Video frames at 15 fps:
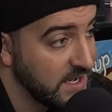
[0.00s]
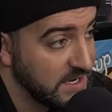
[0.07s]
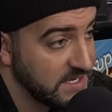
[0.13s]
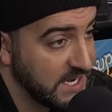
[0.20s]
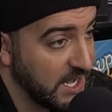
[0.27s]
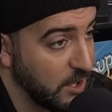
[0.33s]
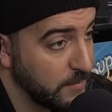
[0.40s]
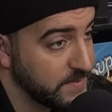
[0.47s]

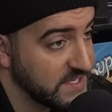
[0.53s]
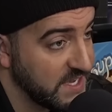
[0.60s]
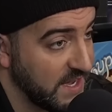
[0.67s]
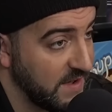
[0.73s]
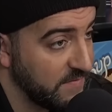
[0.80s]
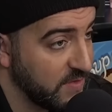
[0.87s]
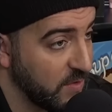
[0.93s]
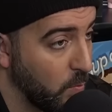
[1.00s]
to help
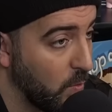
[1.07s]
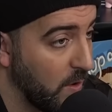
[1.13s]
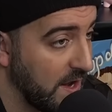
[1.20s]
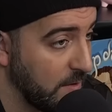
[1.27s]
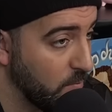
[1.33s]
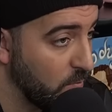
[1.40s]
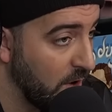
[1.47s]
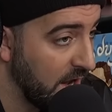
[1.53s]
save the white
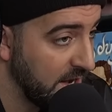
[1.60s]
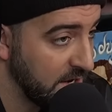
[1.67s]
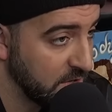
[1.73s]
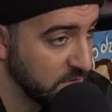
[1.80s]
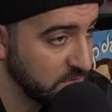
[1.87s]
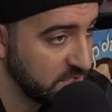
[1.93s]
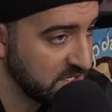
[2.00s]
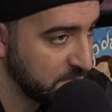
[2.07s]

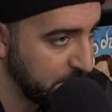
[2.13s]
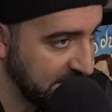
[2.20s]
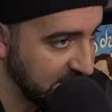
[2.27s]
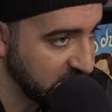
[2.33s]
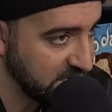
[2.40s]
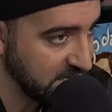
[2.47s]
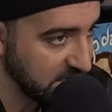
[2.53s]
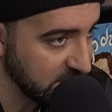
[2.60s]
rhino
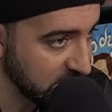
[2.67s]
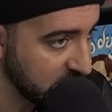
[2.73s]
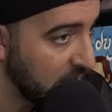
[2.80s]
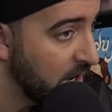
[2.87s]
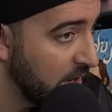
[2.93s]
species.